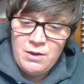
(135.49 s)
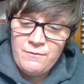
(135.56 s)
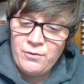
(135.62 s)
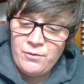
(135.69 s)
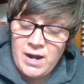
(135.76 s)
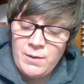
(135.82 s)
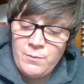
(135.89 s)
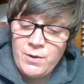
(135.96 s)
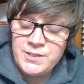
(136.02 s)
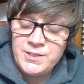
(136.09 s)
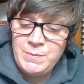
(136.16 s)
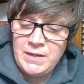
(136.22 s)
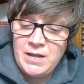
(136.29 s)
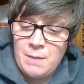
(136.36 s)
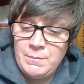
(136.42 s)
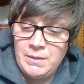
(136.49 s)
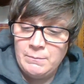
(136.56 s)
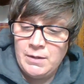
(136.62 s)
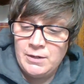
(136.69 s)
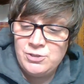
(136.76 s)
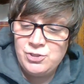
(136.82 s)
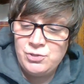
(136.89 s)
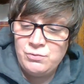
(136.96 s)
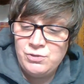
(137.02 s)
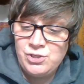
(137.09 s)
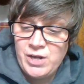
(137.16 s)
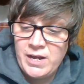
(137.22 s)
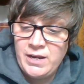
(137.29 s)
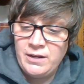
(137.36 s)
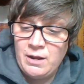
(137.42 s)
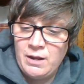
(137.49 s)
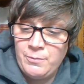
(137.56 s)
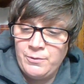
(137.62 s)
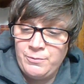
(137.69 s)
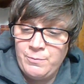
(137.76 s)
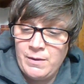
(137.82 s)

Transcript: for I was becoming much too taken up